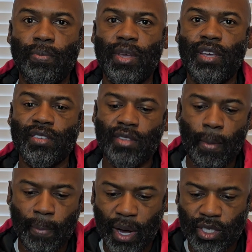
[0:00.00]
because the
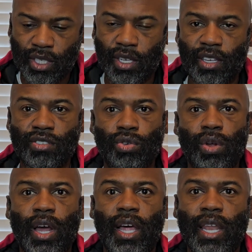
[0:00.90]
budget is
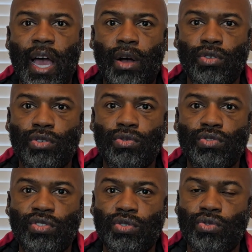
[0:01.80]
going to allow you
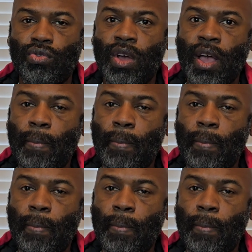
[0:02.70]
to